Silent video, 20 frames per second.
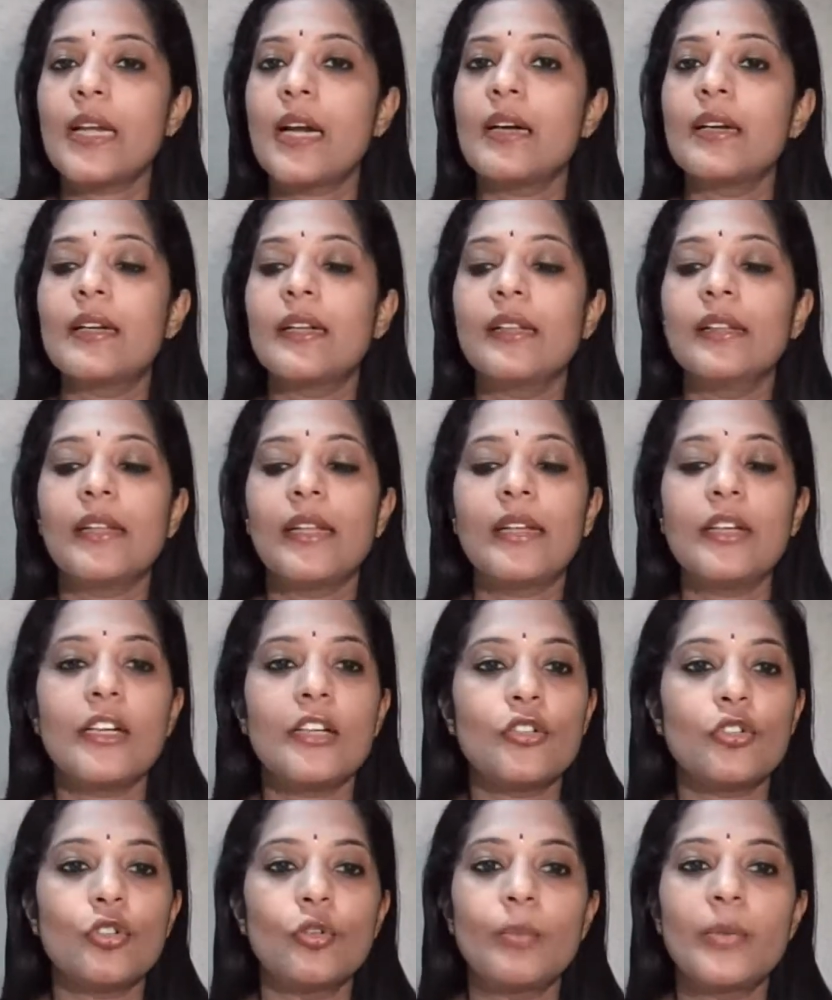Until then,
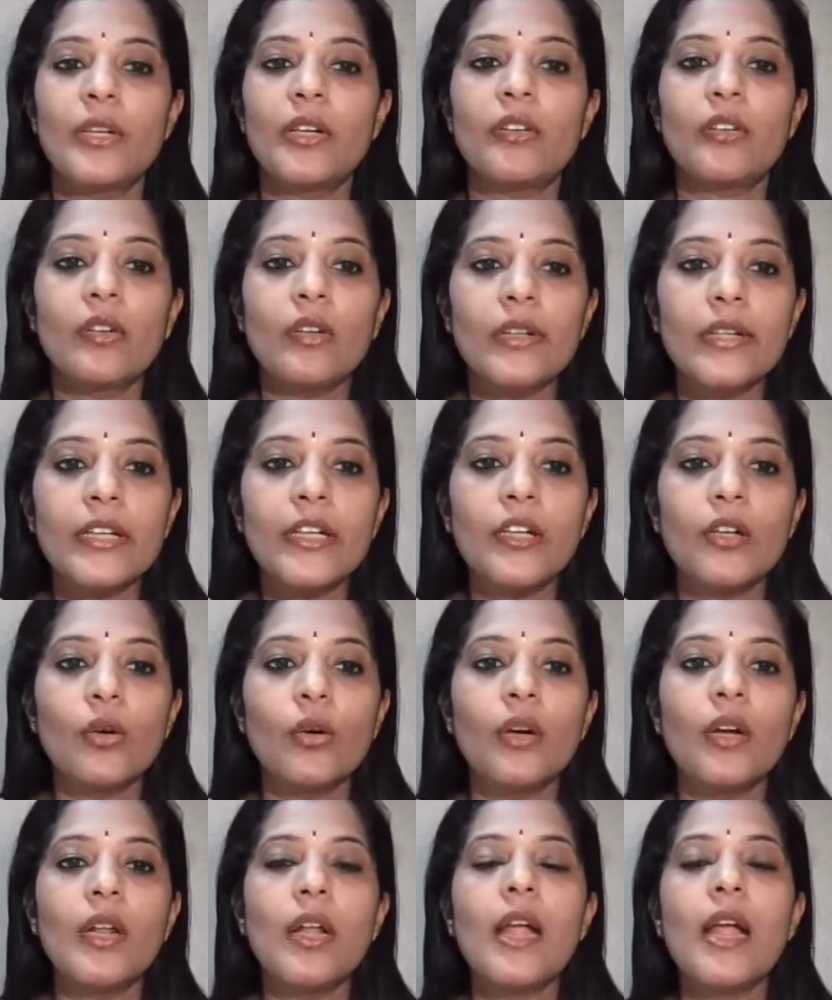it should be really
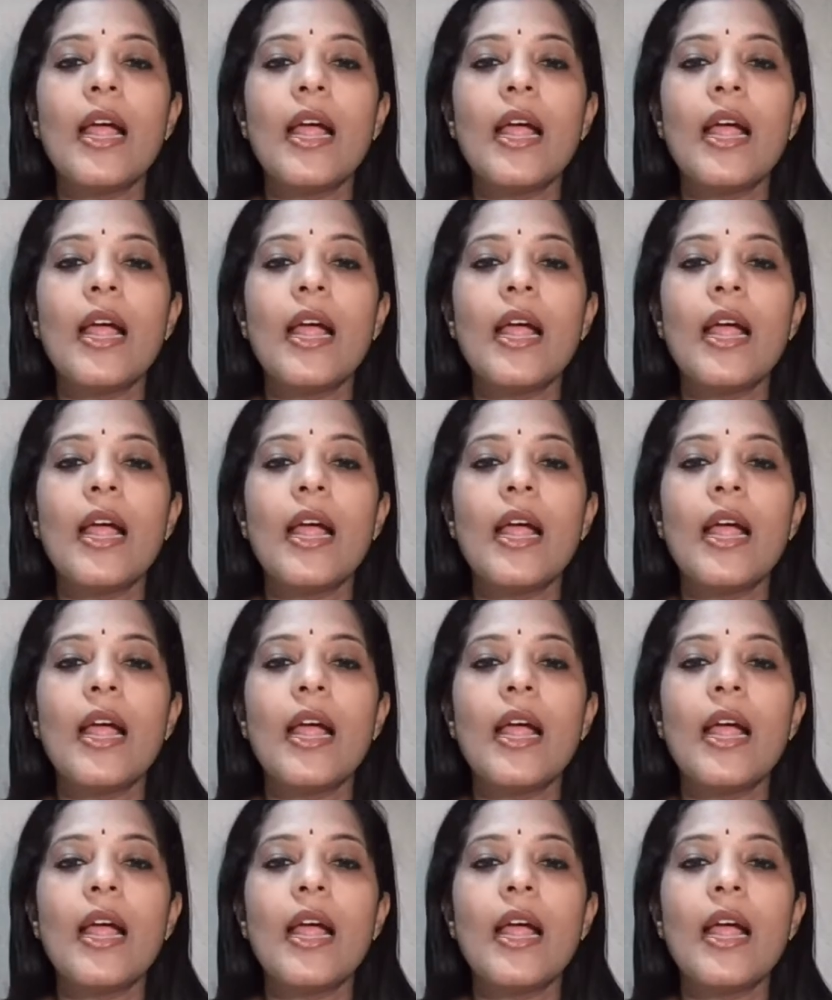good.